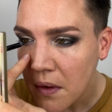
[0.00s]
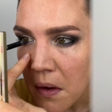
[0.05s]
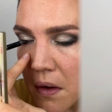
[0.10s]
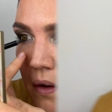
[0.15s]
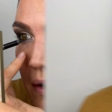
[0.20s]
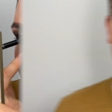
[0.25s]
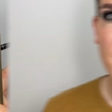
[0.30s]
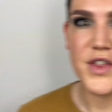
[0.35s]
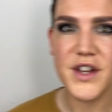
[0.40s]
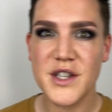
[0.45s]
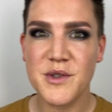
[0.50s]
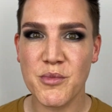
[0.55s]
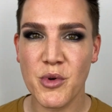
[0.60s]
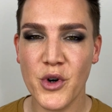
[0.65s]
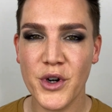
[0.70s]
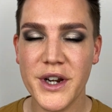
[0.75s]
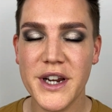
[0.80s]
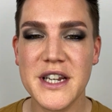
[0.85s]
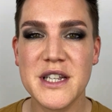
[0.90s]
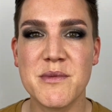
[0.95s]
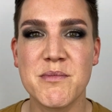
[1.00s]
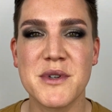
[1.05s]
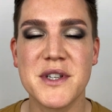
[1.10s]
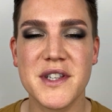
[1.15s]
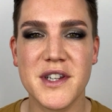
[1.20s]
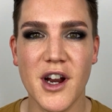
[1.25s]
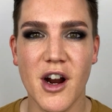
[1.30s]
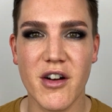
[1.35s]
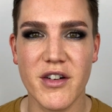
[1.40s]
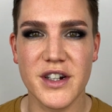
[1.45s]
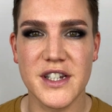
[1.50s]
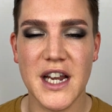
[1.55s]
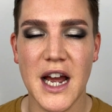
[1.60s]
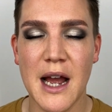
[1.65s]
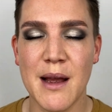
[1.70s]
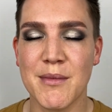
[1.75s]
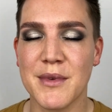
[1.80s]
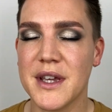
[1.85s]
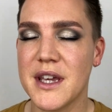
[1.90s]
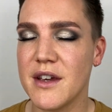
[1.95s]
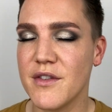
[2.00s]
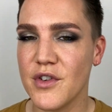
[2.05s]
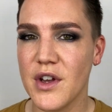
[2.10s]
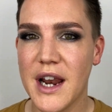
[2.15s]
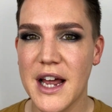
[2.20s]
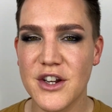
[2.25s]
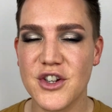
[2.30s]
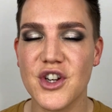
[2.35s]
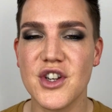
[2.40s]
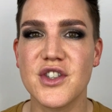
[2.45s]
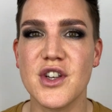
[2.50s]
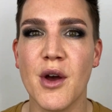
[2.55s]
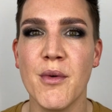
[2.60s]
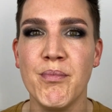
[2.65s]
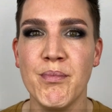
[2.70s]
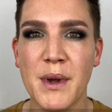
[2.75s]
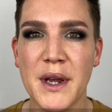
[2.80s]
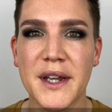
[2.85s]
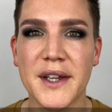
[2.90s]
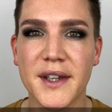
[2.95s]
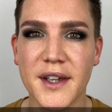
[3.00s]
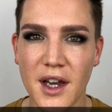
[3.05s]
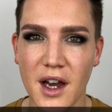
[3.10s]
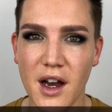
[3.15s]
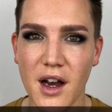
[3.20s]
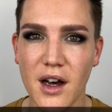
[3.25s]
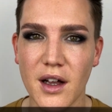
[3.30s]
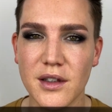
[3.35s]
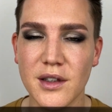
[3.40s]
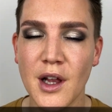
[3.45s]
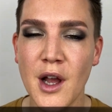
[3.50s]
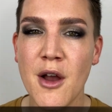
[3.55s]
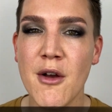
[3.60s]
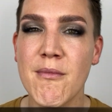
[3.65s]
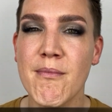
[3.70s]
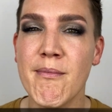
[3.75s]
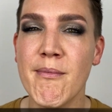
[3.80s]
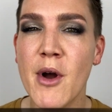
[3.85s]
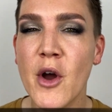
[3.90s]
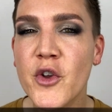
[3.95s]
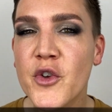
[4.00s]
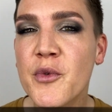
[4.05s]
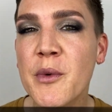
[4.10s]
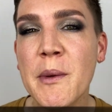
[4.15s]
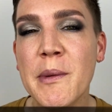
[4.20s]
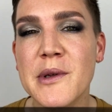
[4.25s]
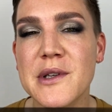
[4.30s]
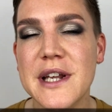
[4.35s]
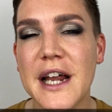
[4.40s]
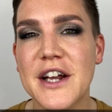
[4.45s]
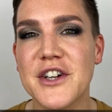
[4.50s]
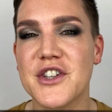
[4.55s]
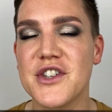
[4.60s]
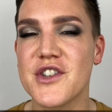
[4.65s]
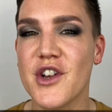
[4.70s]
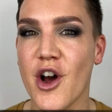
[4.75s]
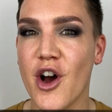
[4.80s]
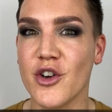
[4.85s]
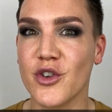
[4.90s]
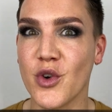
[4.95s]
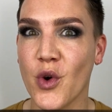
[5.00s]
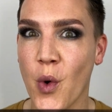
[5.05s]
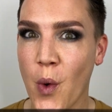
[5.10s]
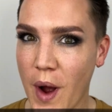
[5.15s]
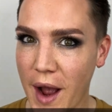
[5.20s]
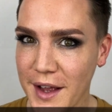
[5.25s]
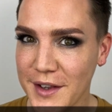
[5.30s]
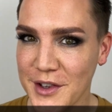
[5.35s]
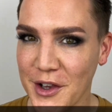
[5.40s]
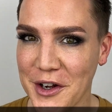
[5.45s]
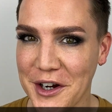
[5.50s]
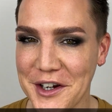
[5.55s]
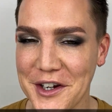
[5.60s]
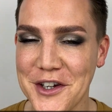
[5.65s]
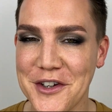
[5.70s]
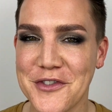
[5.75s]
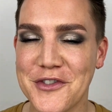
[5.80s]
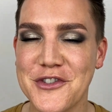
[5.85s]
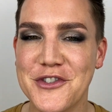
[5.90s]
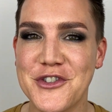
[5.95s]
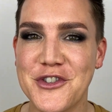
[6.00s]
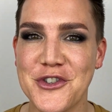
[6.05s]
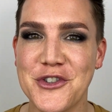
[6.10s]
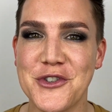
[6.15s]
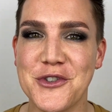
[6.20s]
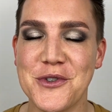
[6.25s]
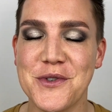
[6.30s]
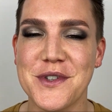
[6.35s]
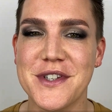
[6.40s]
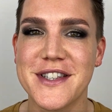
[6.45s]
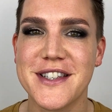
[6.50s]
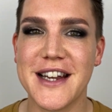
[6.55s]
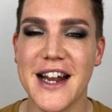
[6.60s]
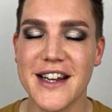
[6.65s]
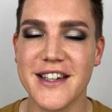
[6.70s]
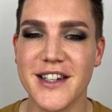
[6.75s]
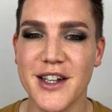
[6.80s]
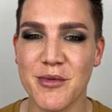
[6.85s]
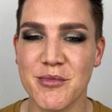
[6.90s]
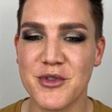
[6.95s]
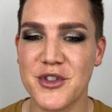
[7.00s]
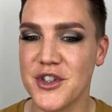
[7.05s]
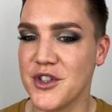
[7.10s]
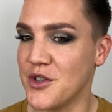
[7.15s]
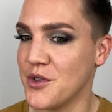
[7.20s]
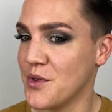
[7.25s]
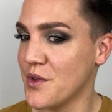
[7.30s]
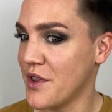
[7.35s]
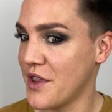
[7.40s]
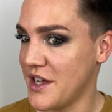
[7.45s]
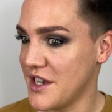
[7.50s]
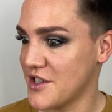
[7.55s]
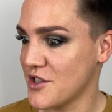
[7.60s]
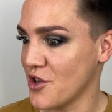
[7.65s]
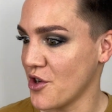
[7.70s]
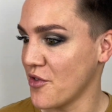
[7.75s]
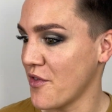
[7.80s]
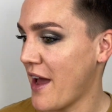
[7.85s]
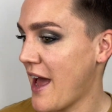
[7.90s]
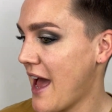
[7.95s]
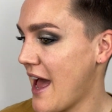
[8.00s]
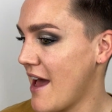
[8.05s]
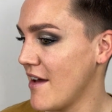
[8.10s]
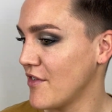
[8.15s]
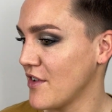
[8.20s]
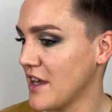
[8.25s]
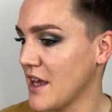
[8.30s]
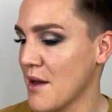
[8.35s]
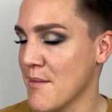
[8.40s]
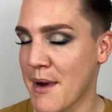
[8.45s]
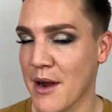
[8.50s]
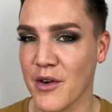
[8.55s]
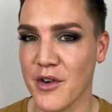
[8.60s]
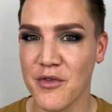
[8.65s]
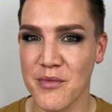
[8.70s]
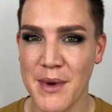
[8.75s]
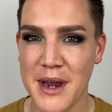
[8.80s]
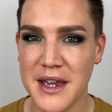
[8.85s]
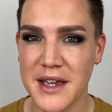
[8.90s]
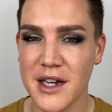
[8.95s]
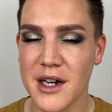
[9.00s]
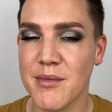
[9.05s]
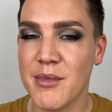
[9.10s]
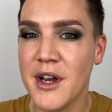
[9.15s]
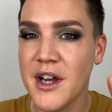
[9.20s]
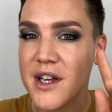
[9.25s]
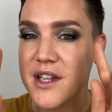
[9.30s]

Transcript: At this point, it's mascara time. Give your lashes a big curl. Most people's lashes aren't quite long enough to stand up to this sort of heavy amount of makeup.